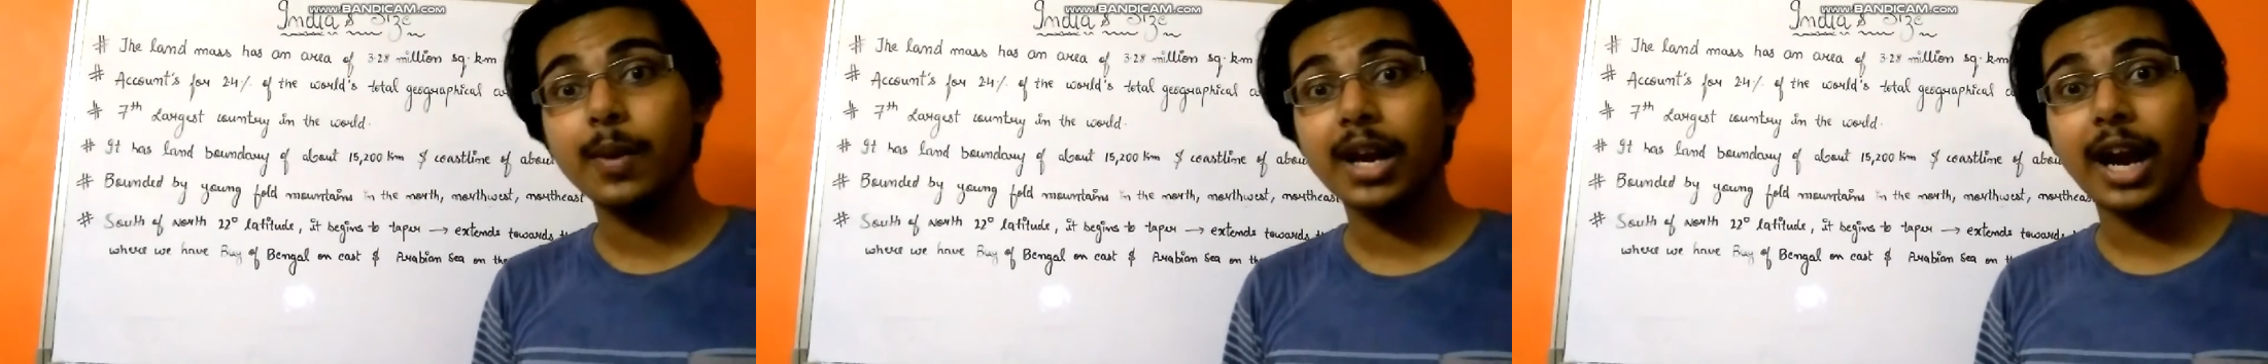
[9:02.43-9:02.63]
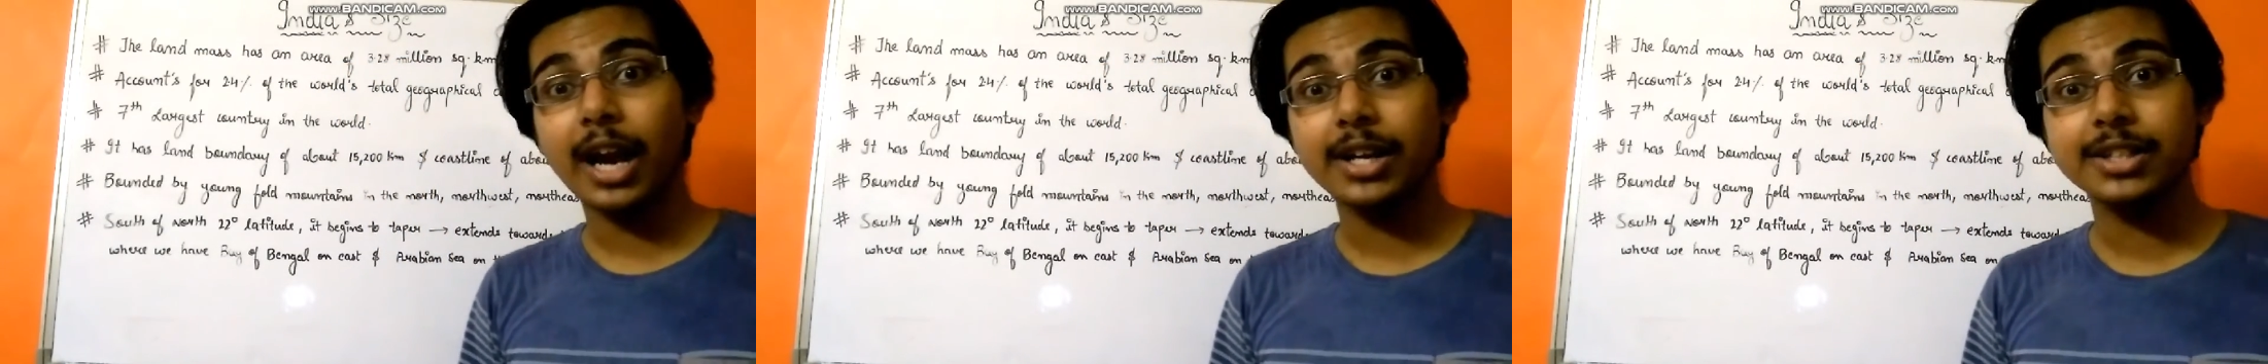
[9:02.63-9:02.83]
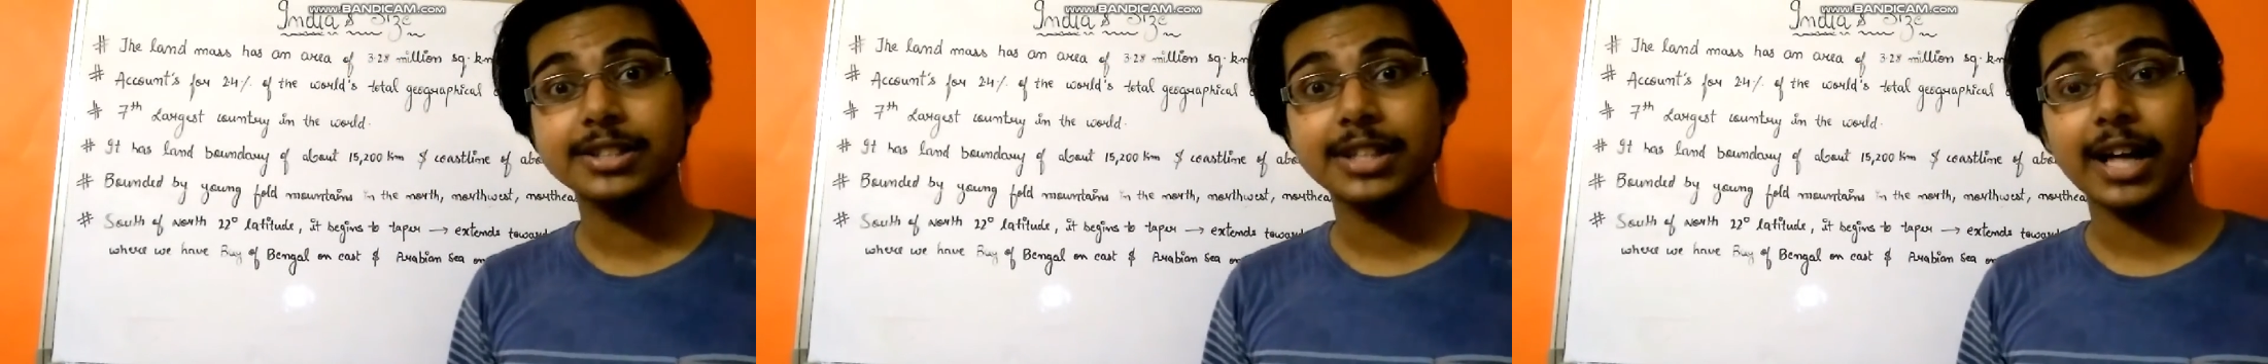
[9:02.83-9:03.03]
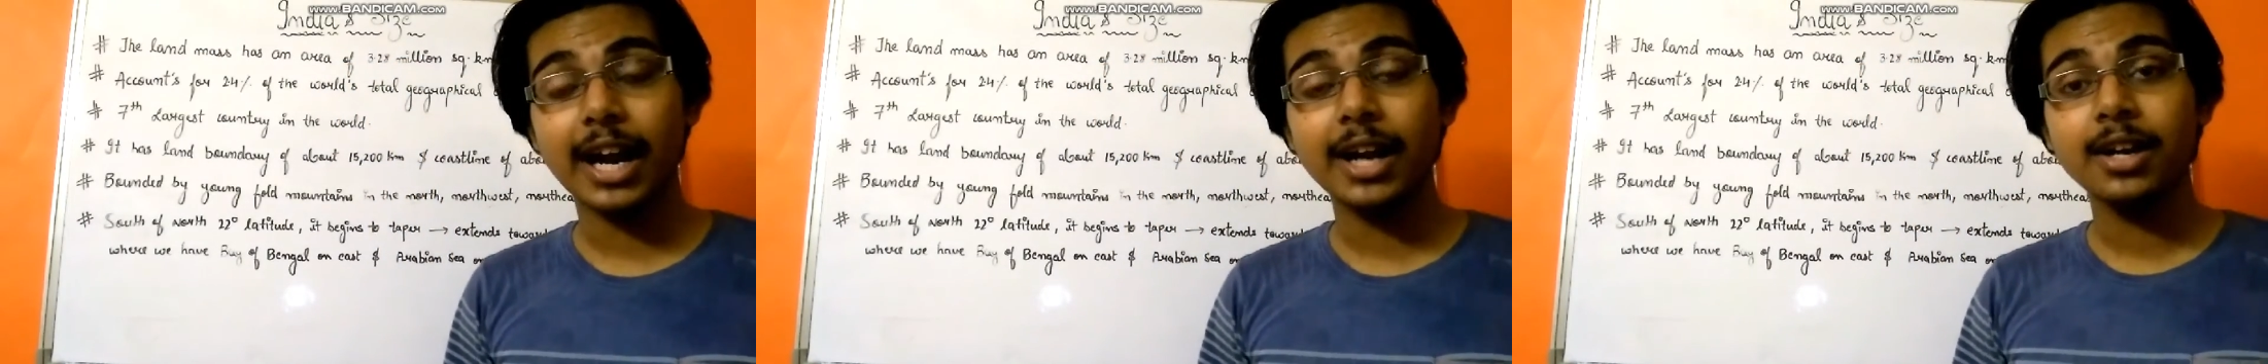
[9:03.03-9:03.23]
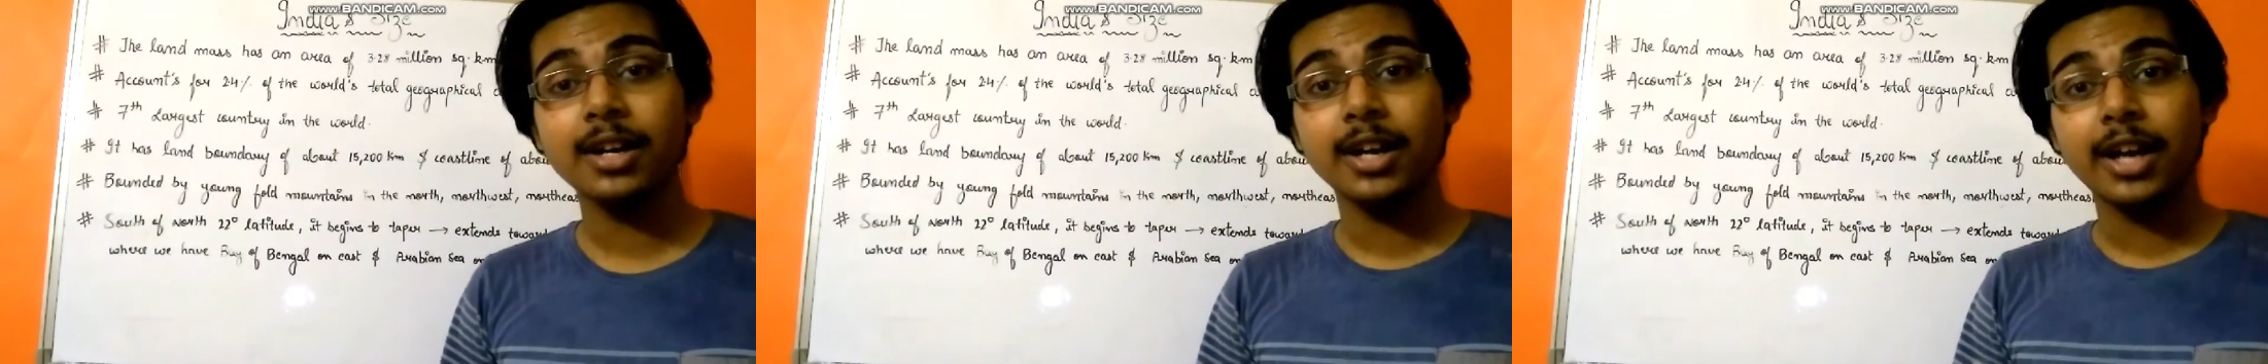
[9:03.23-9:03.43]
well
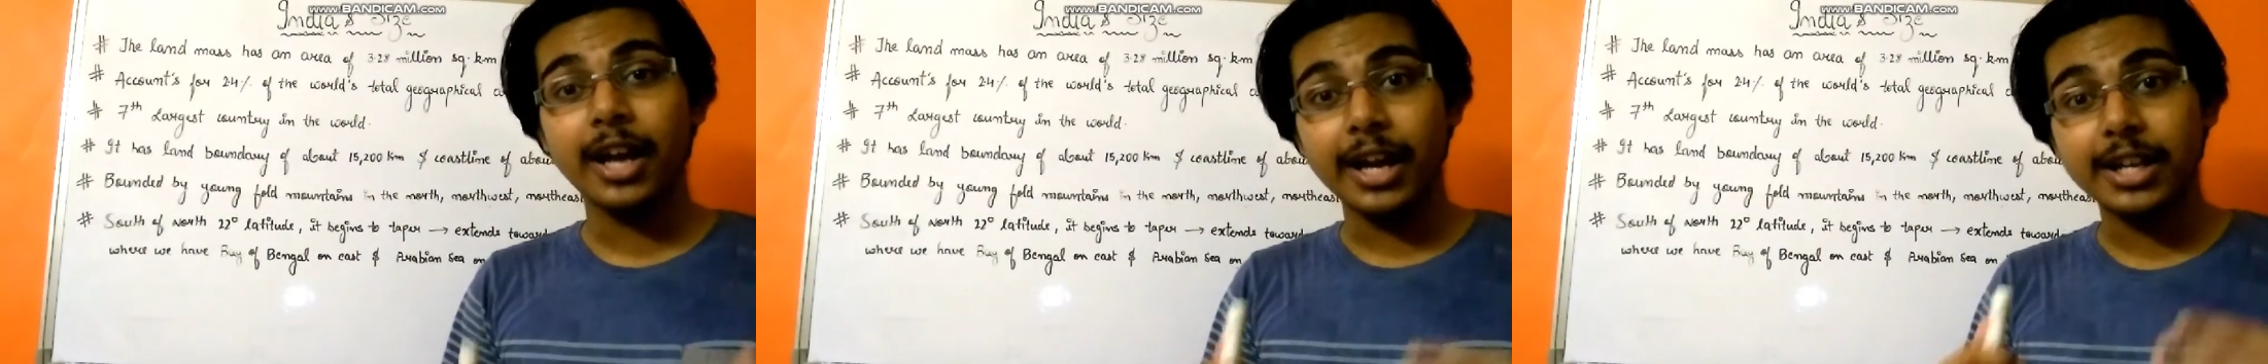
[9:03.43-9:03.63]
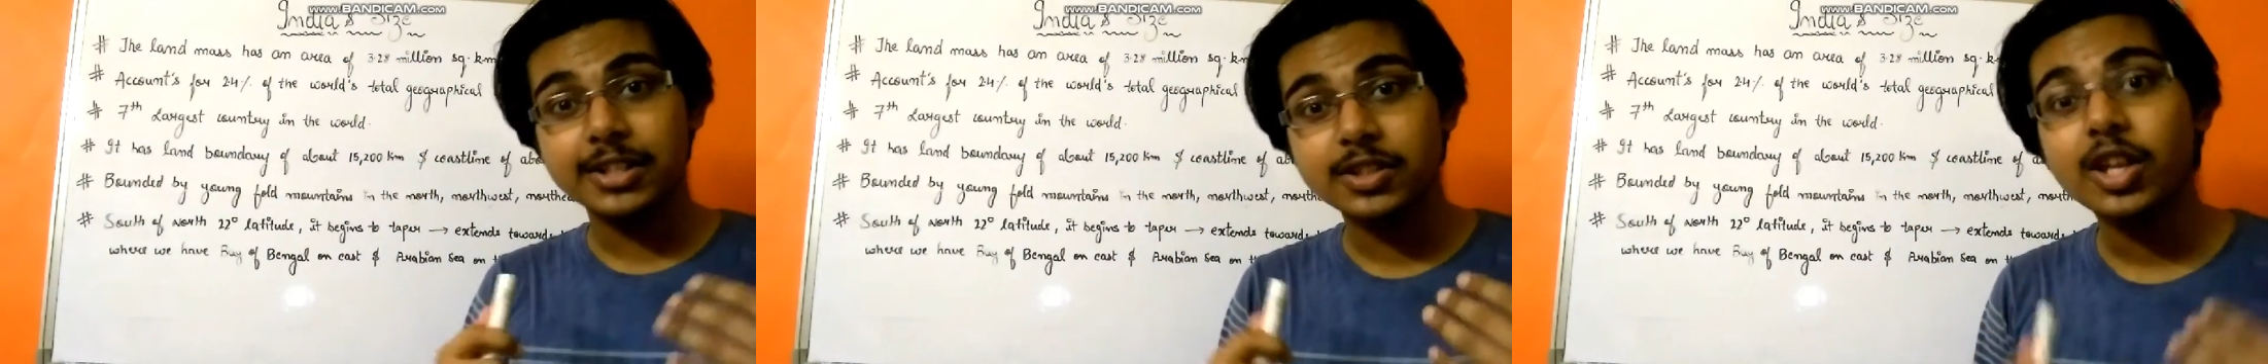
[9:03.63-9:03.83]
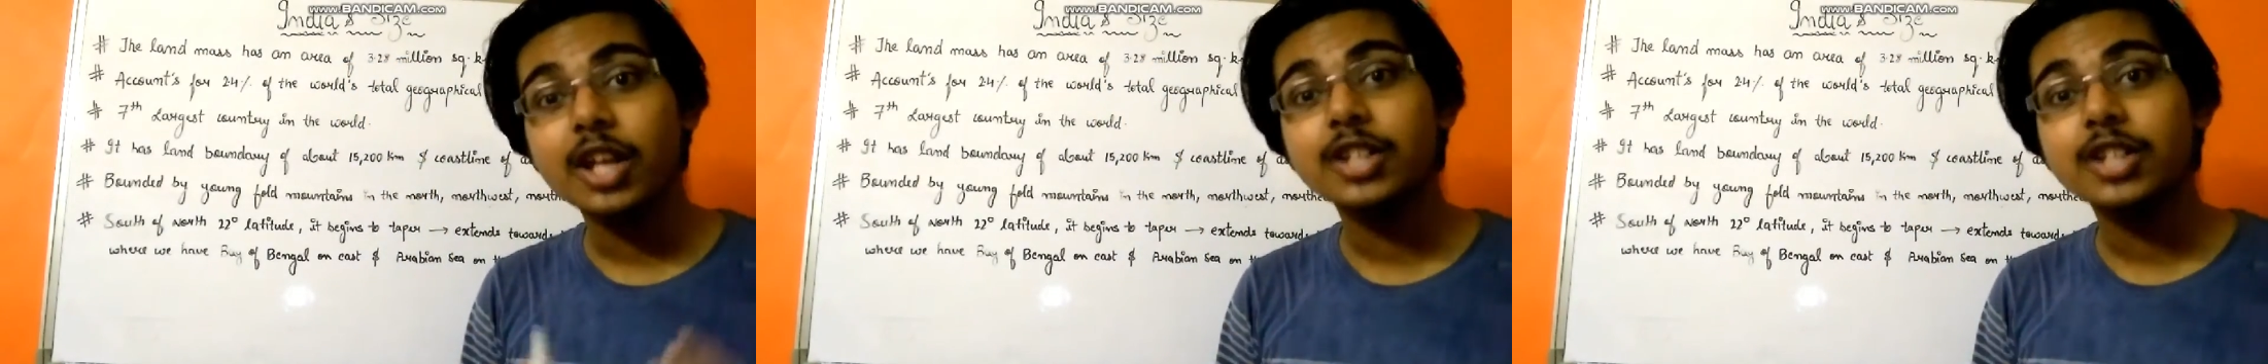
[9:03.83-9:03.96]
understand it's such